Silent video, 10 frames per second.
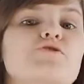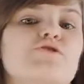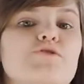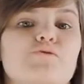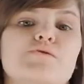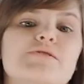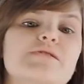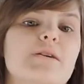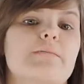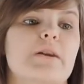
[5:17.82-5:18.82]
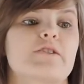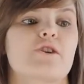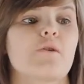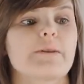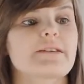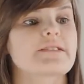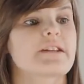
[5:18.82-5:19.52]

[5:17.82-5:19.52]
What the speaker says: On to some comics.